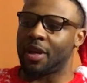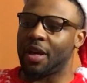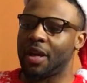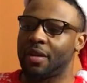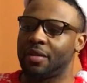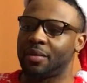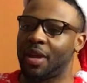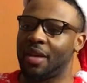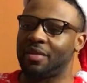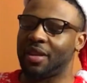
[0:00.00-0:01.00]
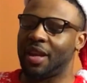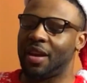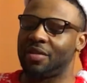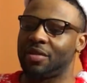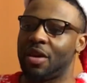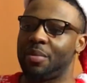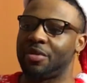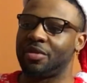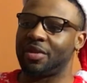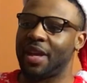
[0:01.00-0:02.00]
And as the year has come
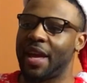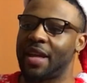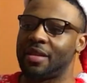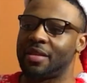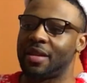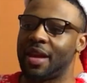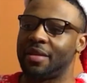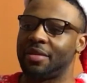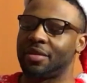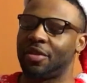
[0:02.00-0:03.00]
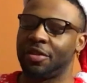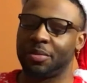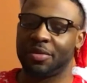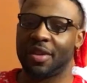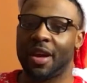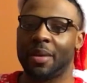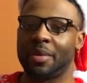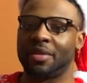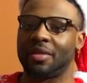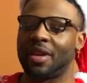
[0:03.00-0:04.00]
to an end, and it's Christmas time,
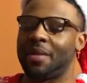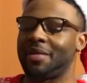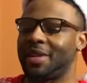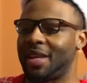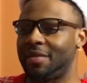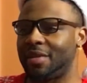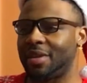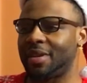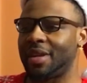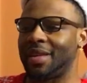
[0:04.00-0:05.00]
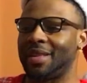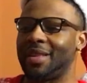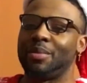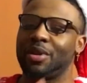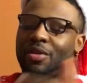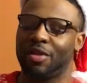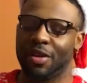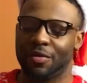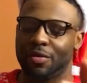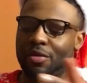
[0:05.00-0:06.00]
and it's the time of giving and being
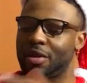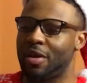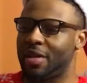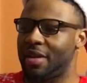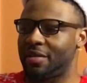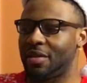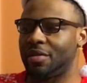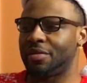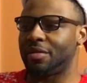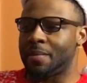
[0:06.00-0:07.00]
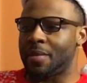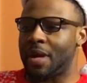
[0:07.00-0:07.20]
grateful and all that stuff,